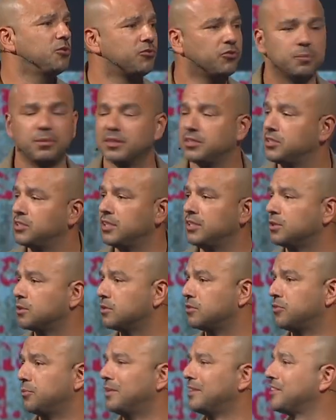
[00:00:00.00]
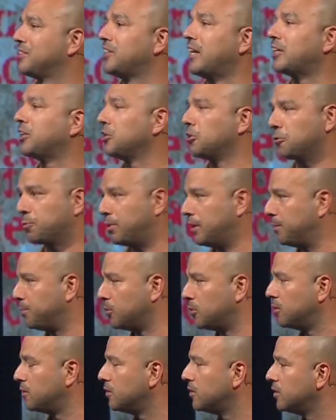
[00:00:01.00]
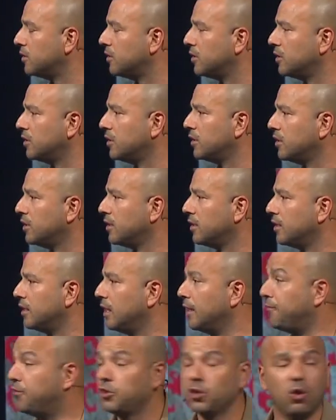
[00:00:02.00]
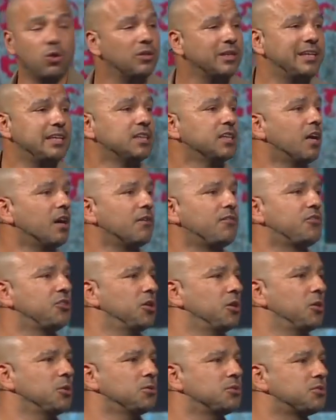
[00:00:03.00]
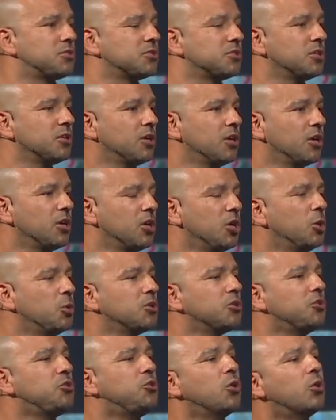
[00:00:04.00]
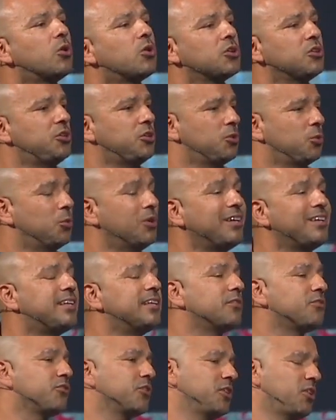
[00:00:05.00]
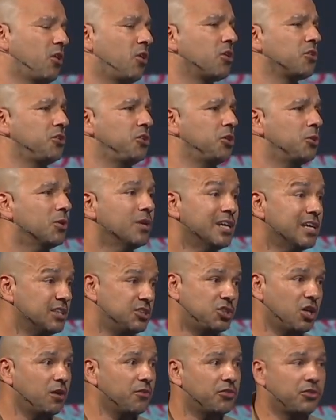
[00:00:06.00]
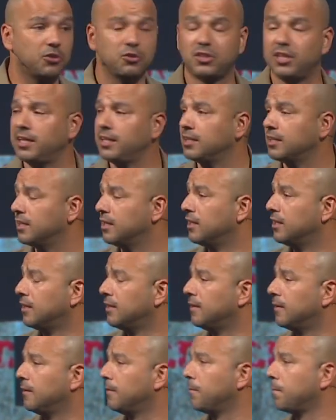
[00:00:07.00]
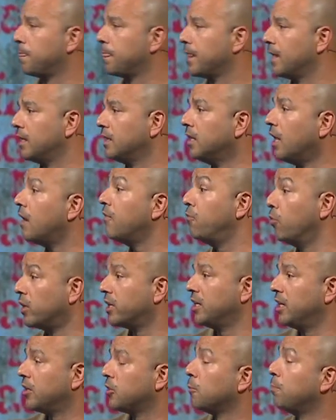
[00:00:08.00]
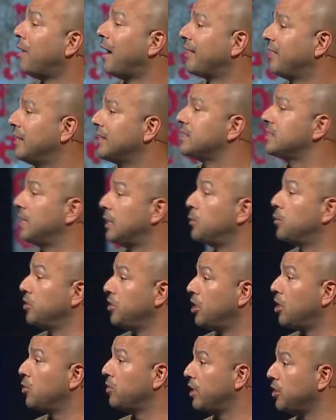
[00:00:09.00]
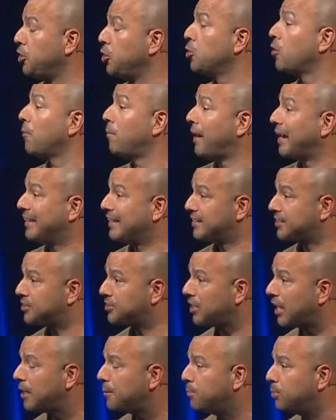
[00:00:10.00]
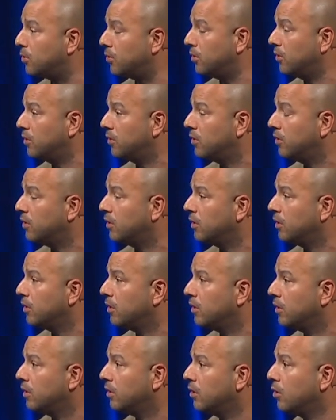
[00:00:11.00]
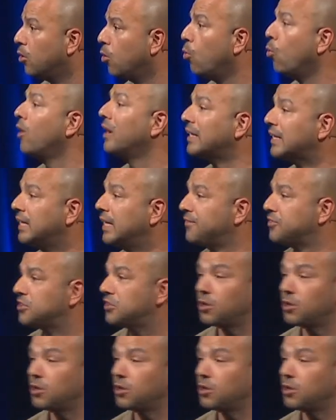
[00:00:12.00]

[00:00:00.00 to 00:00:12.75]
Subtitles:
from the sinners, from the secular people? If you only love those who adore you, what different are you? John 13, love one another. By this they will know that you are my disciple. What gives